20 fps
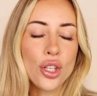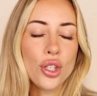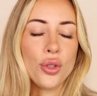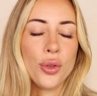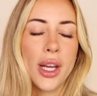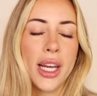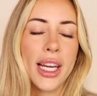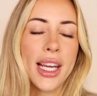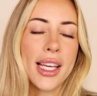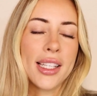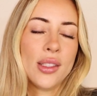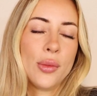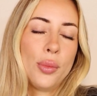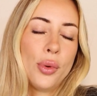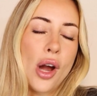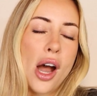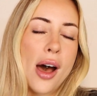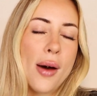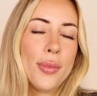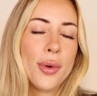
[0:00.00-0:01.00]
drink as a
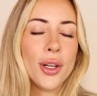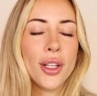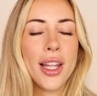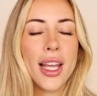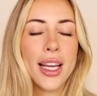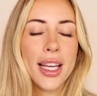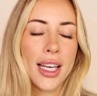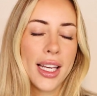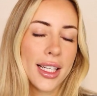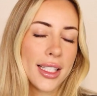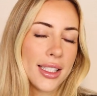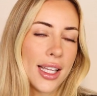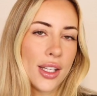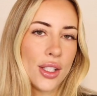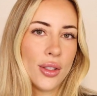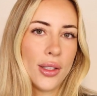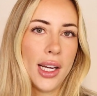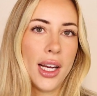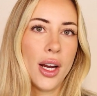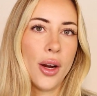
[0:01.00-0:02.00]
prop or like an
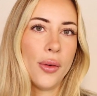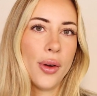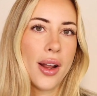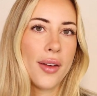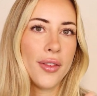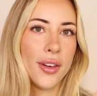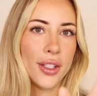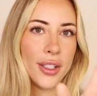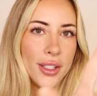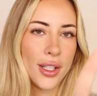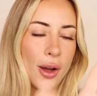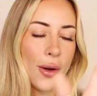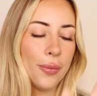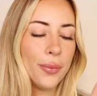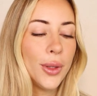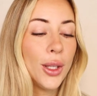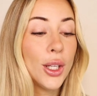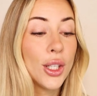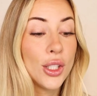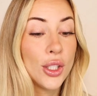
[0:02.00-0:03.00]
accessory or whatever, so
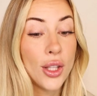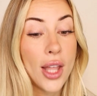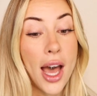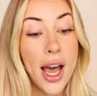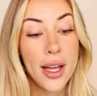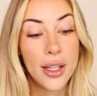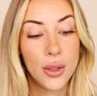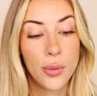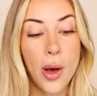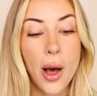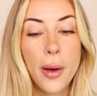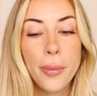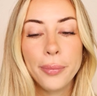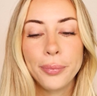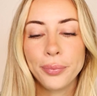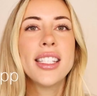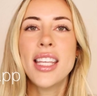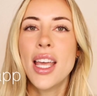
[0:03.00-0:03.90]
you could do that as well.